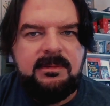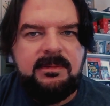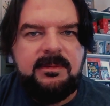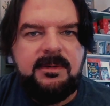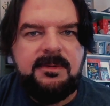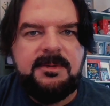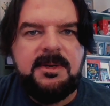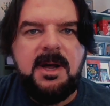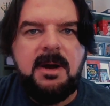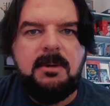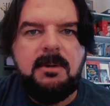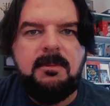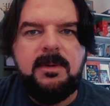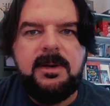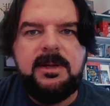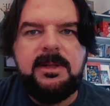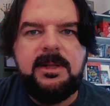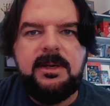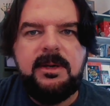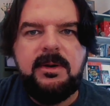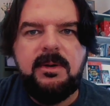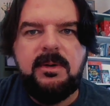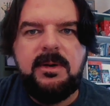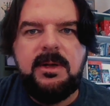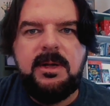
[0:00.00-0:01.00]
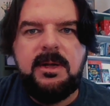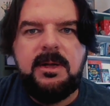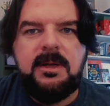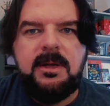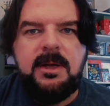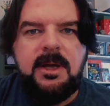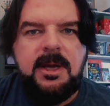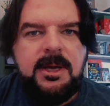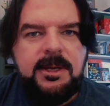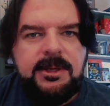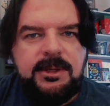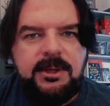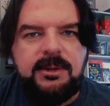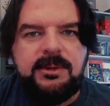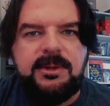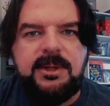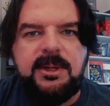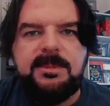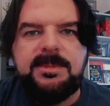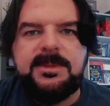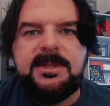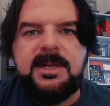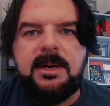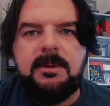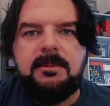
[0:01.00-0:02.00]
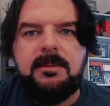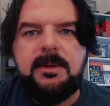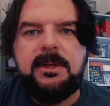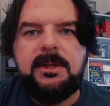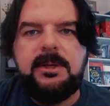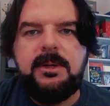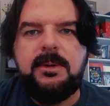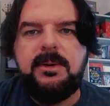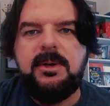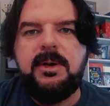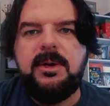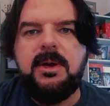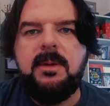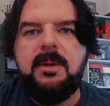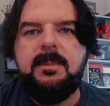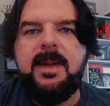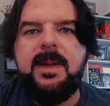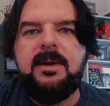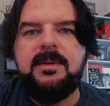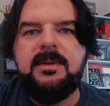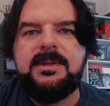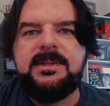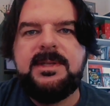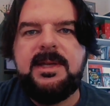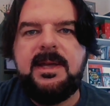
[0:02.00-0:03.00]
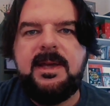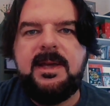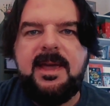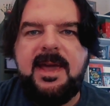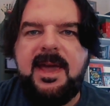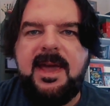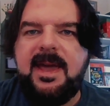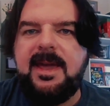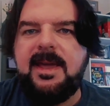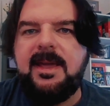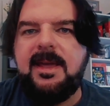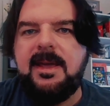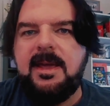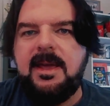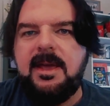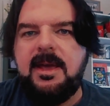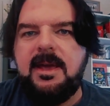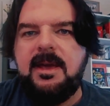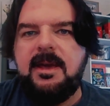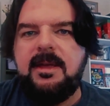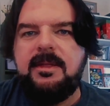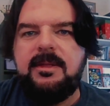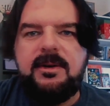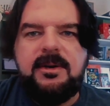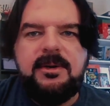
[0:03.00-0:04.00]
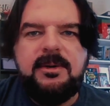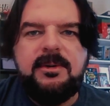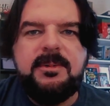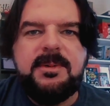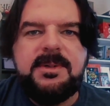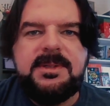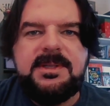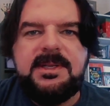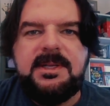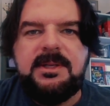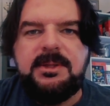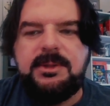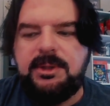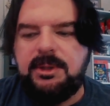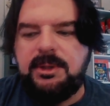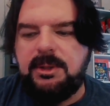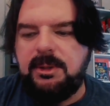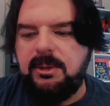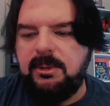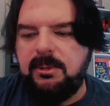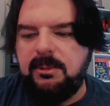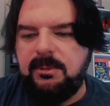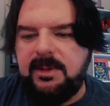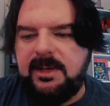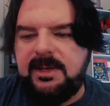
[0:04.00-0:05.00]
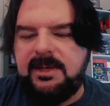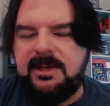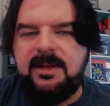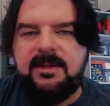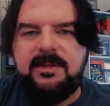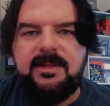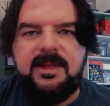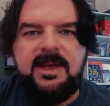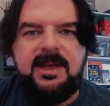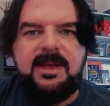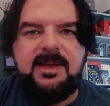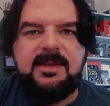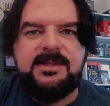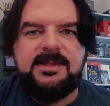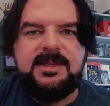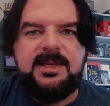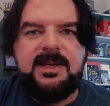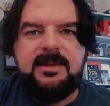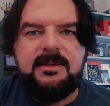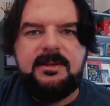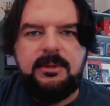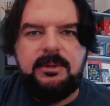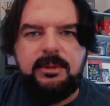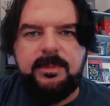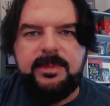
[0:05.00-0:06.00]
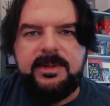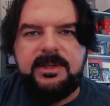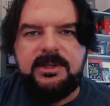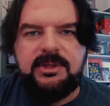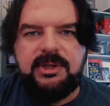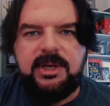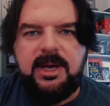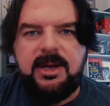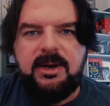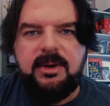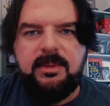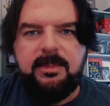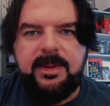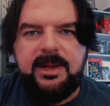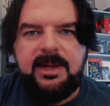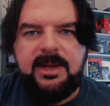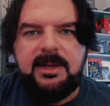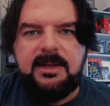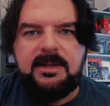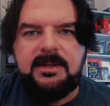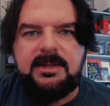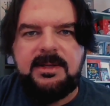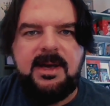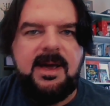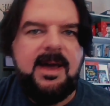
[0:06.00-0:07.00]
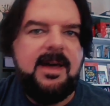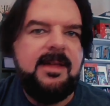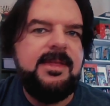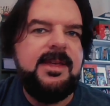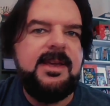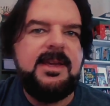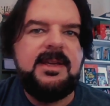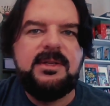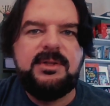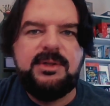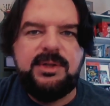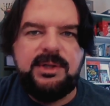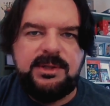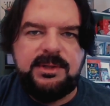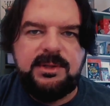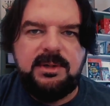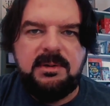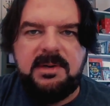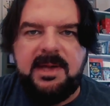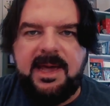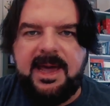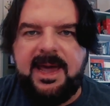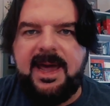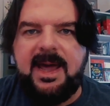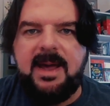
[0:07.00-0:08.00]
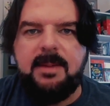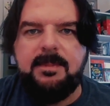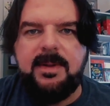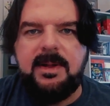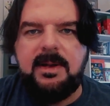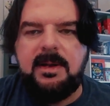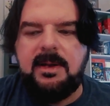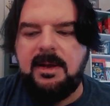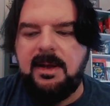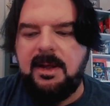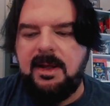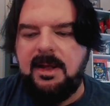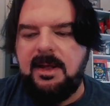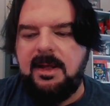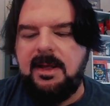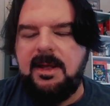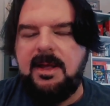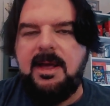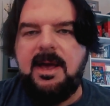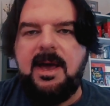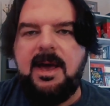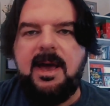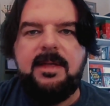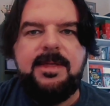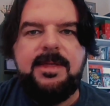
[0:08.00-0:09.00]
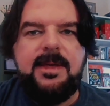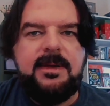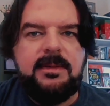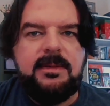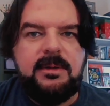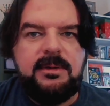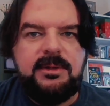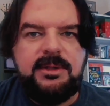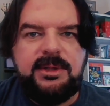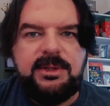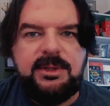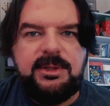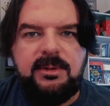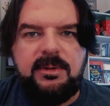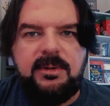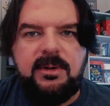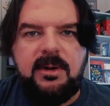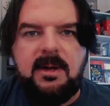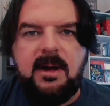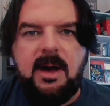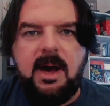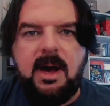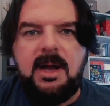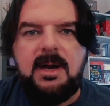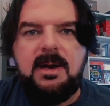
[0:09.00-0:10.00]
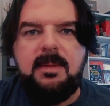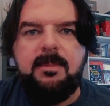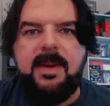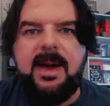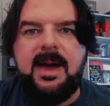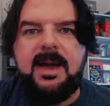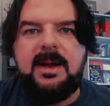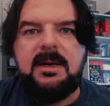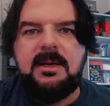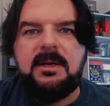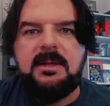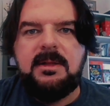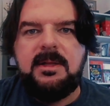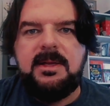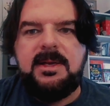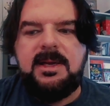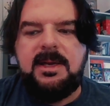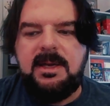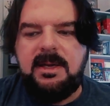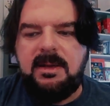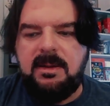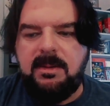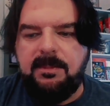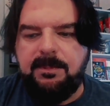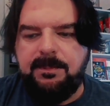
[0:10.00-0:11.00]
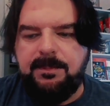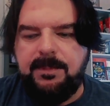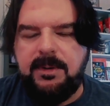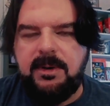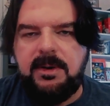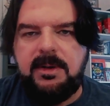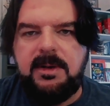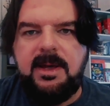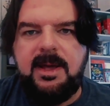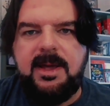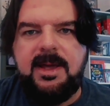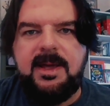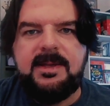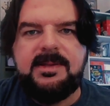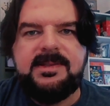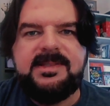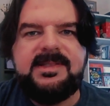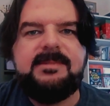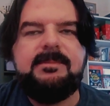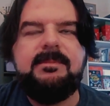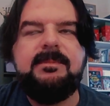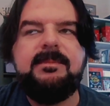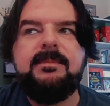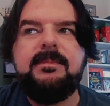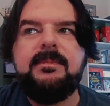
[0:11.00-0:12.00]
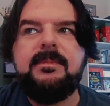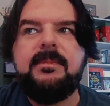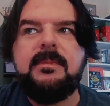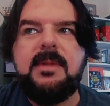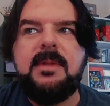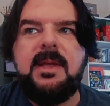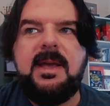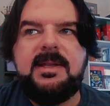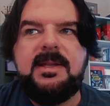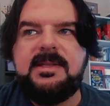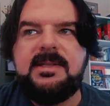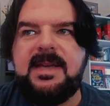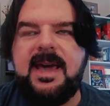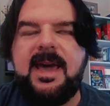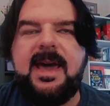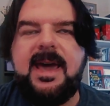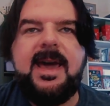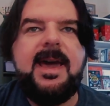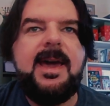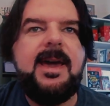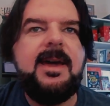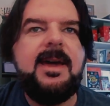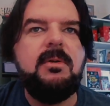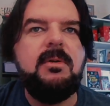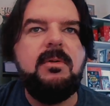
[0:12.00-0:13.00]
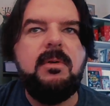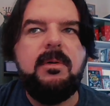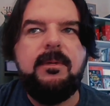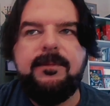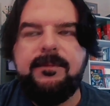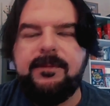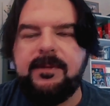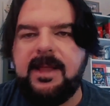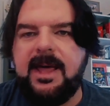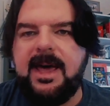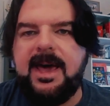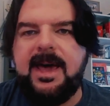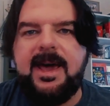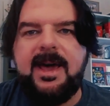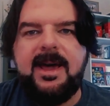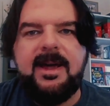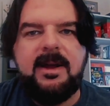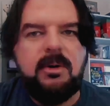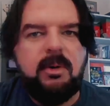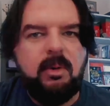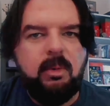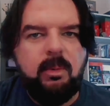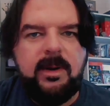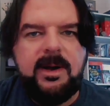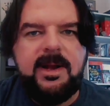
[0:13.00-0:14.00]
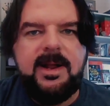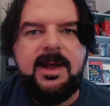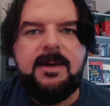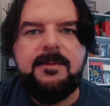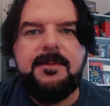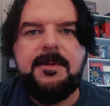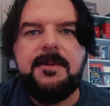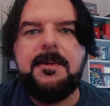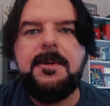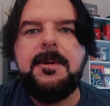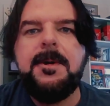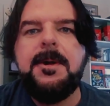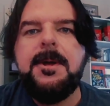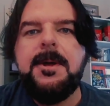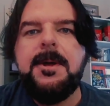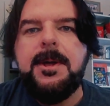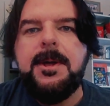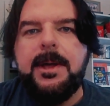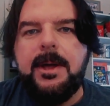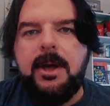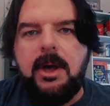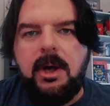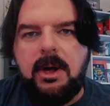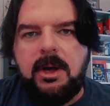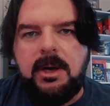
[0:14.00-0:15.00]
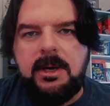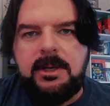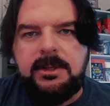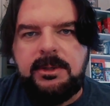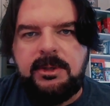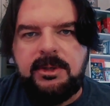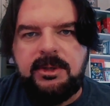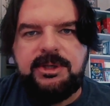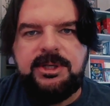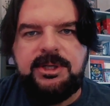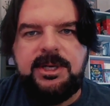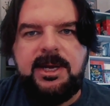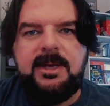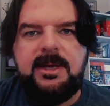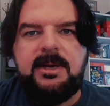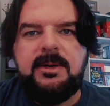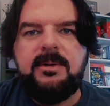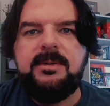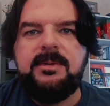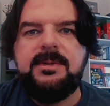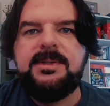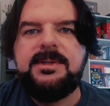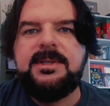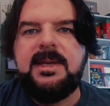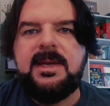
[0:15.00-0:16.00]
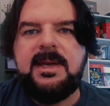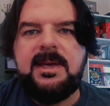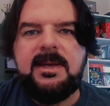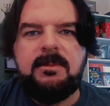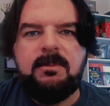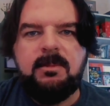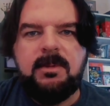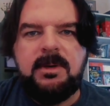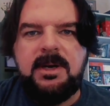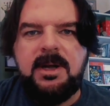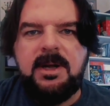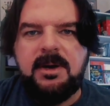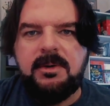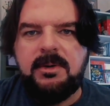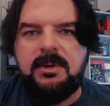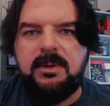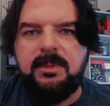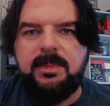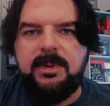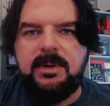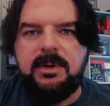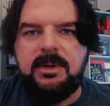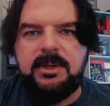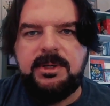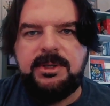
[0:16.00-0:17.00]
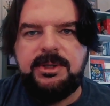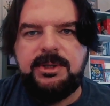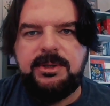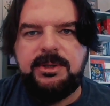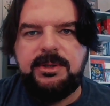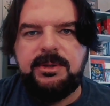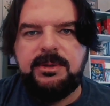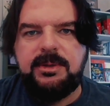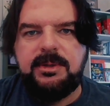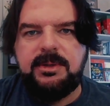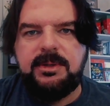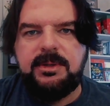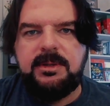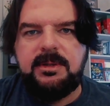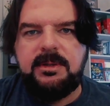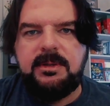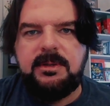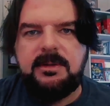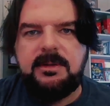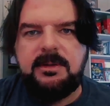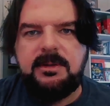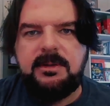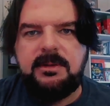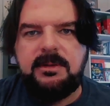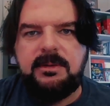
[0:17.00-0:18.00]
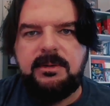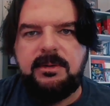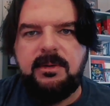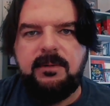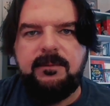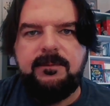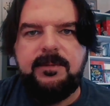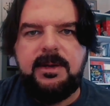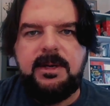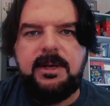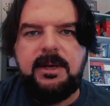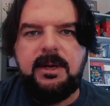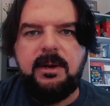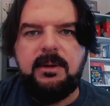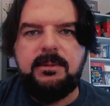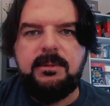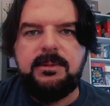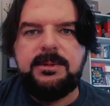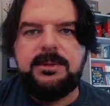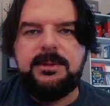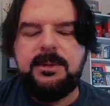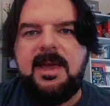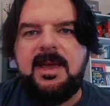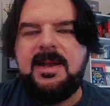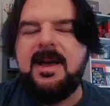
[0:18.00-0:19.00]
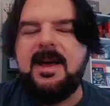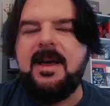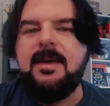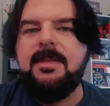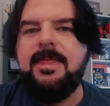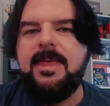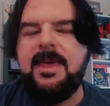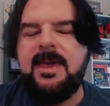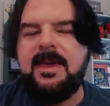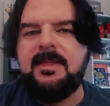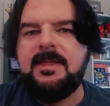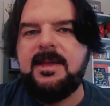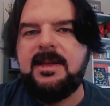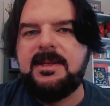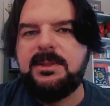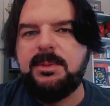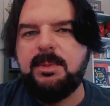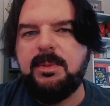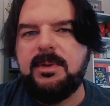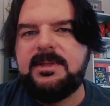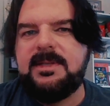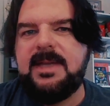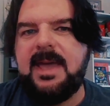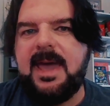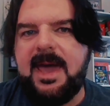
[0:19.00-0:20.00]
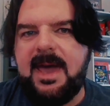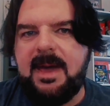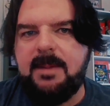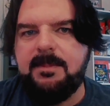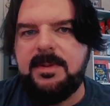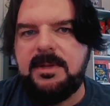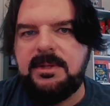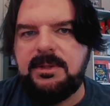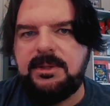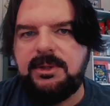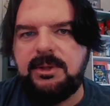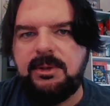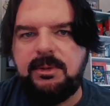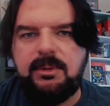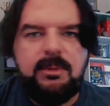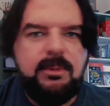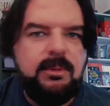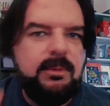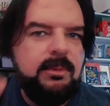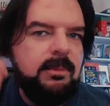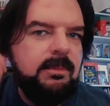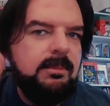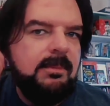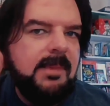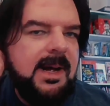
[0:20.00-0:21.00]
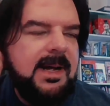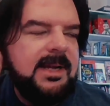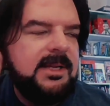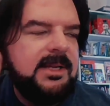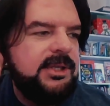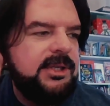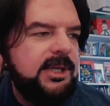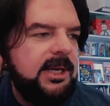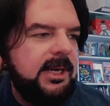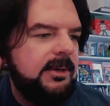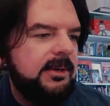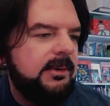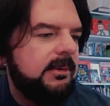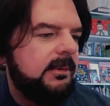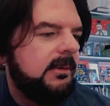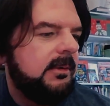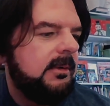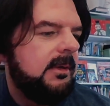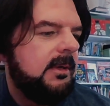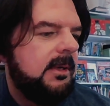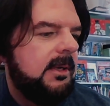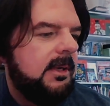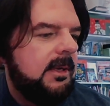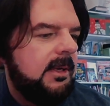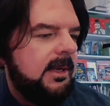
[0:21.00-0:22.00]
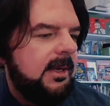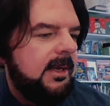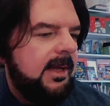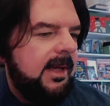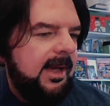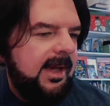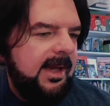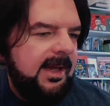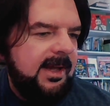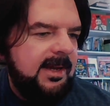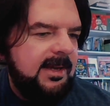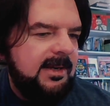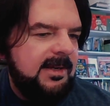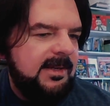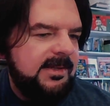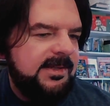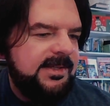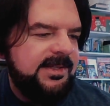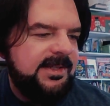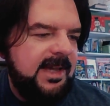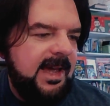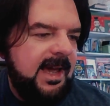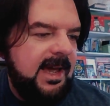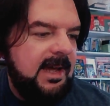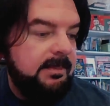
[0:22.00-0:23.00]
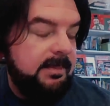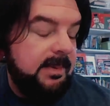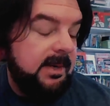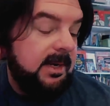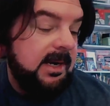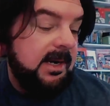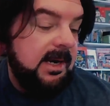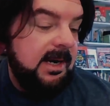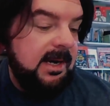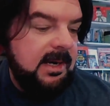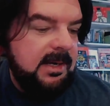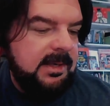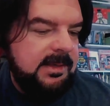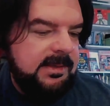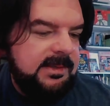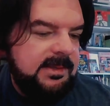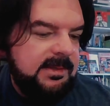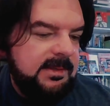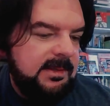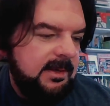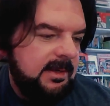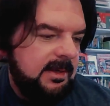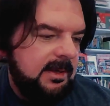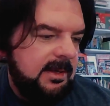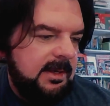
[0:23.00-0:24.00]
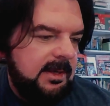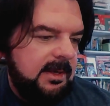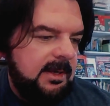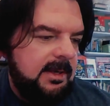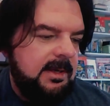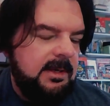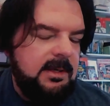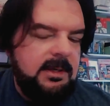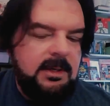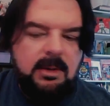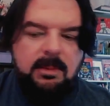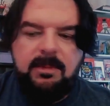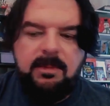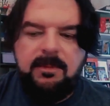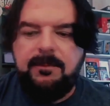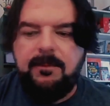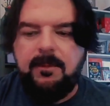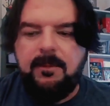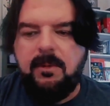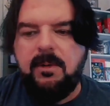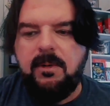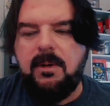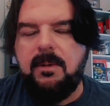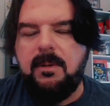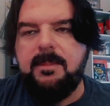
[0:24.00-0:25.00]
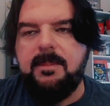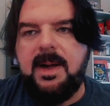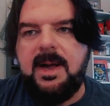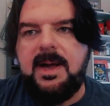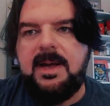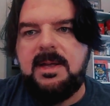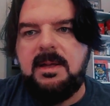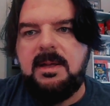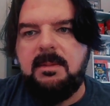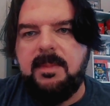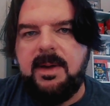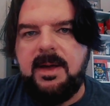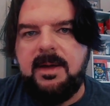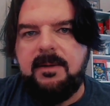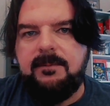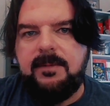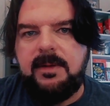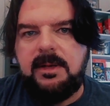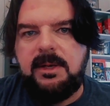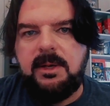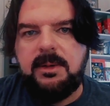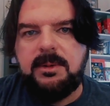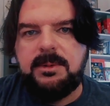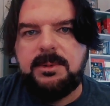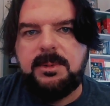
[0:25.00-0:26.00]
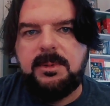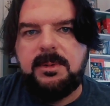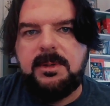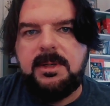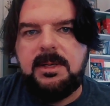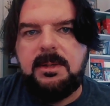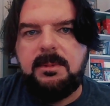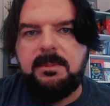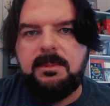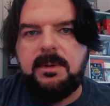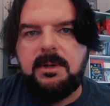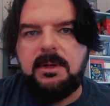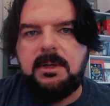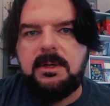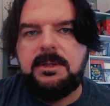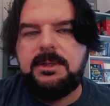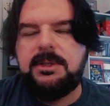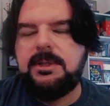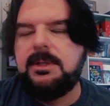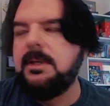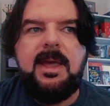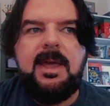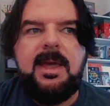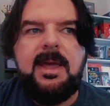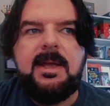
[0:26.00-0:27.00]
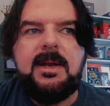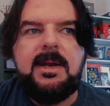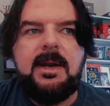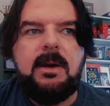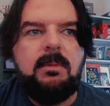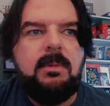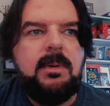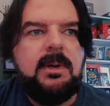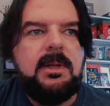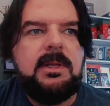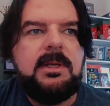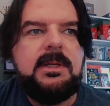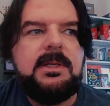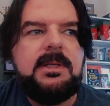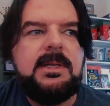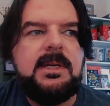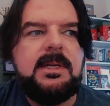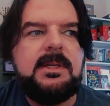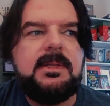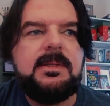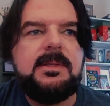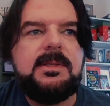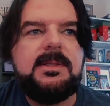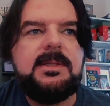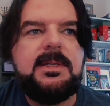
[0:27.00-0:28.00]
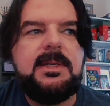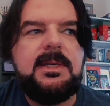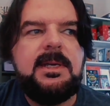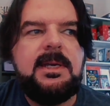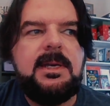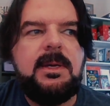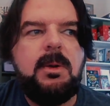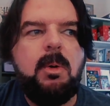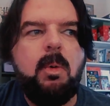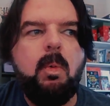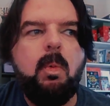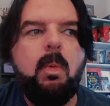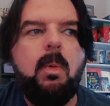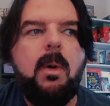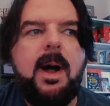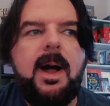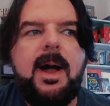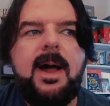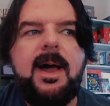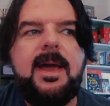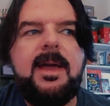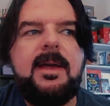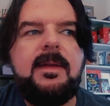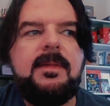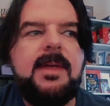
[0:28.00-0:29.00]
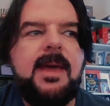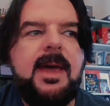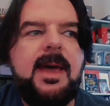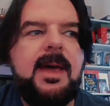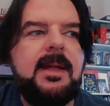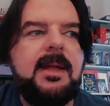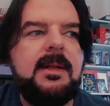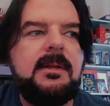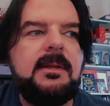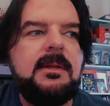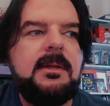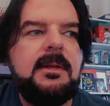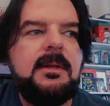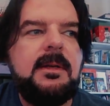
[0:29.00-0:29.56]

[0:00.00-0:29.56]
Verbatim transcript: they're not really gonna. YouTube's not really gonna come out and say, hey, they're not gonna send you anything saying that you've been shadow banned. I think it's just gonna happen. I think they're just gonna automatically put a a tag or a flag or whatever on your channel and saying we're not going to push your videos. And I think that's what's happened to my channel. And it's sad because, you know, before my, my videos were getting pushed and I really didn't see why that